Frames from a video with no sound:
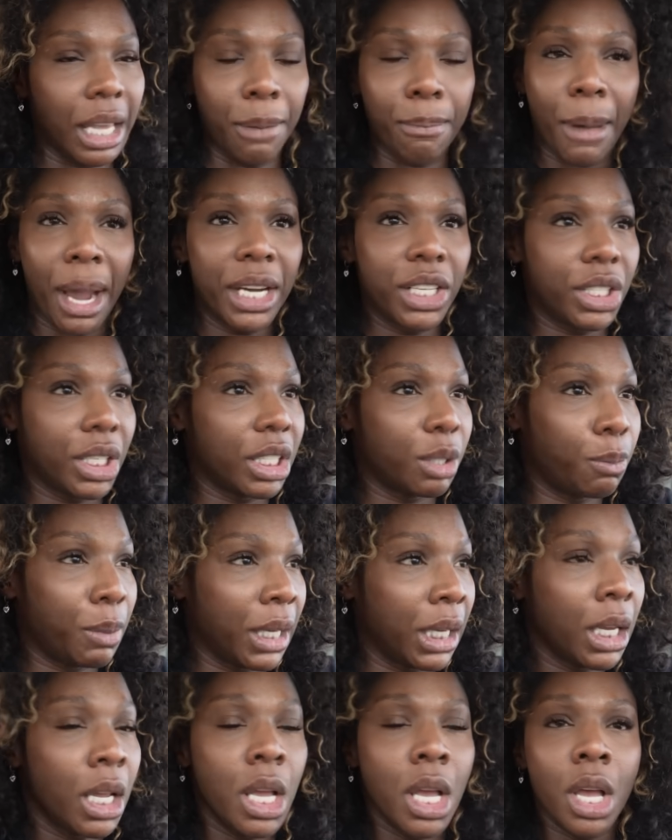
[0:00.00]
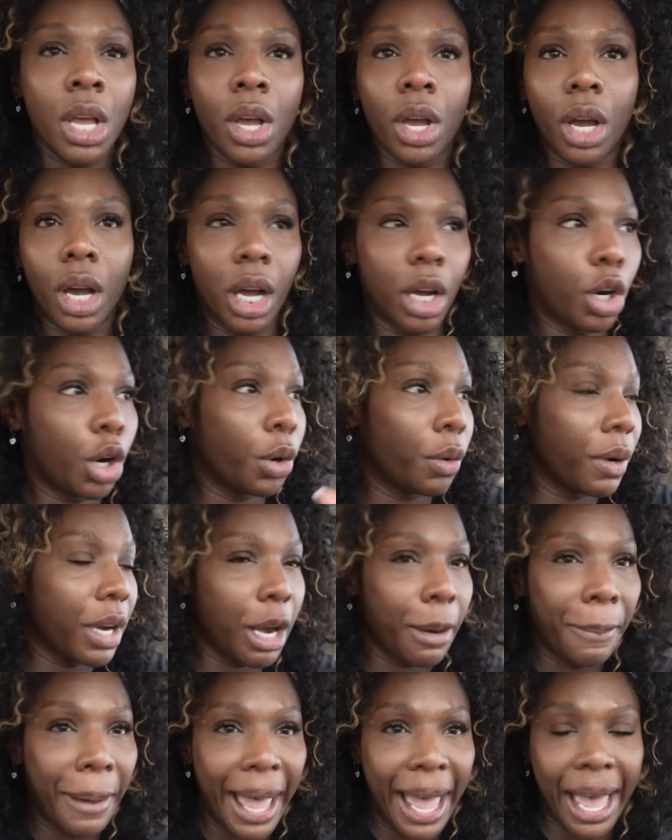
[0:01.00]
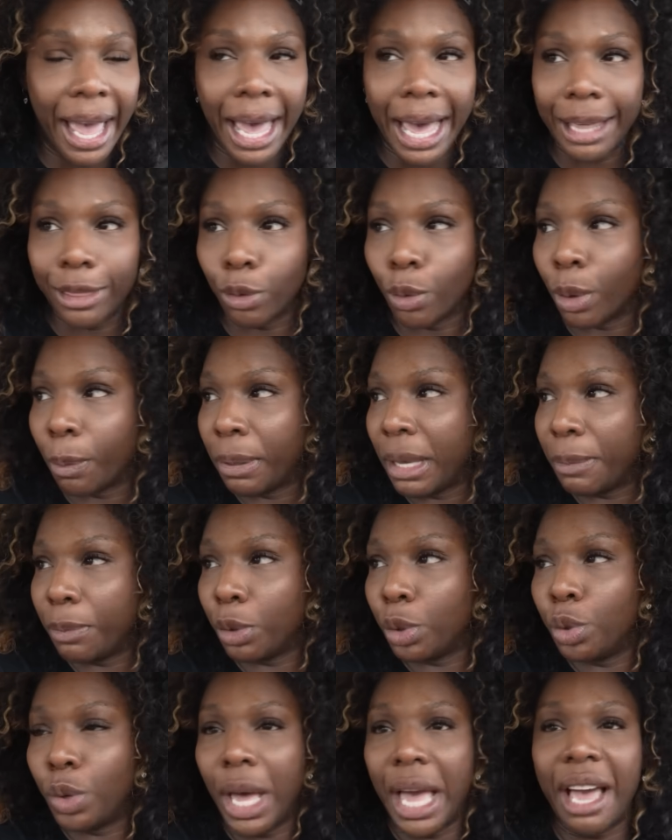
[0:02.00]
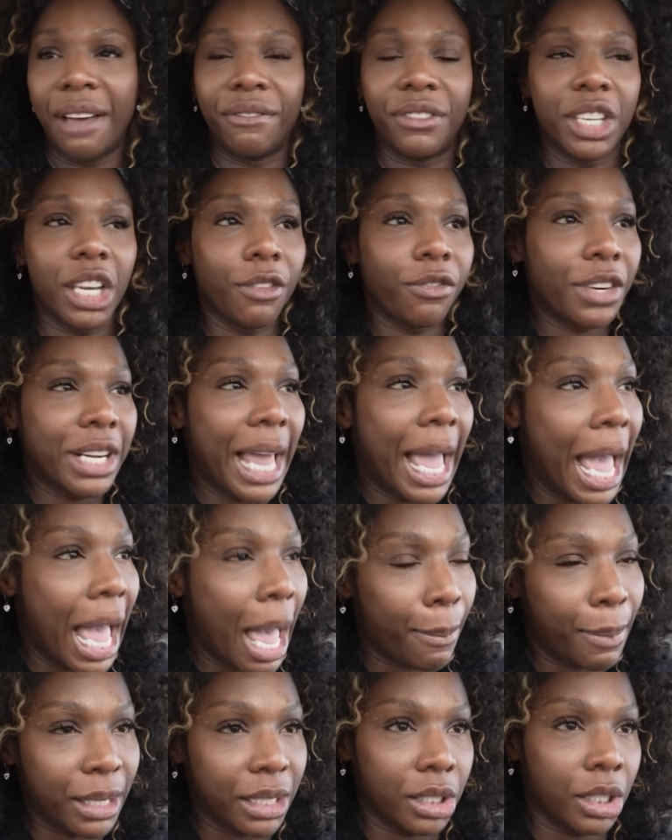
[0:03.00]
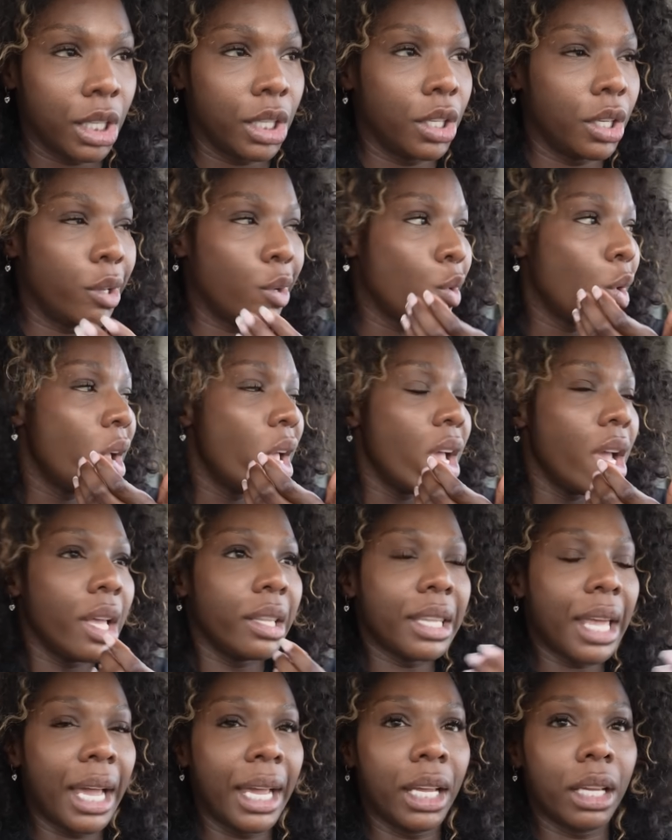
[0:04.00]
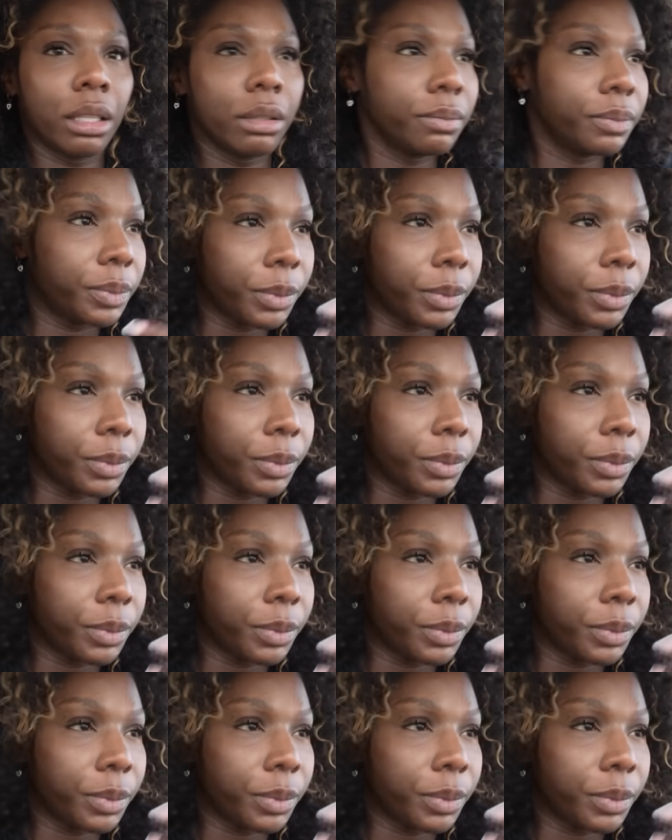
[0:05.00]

It might just be a career path or people who have different habits than you. Like,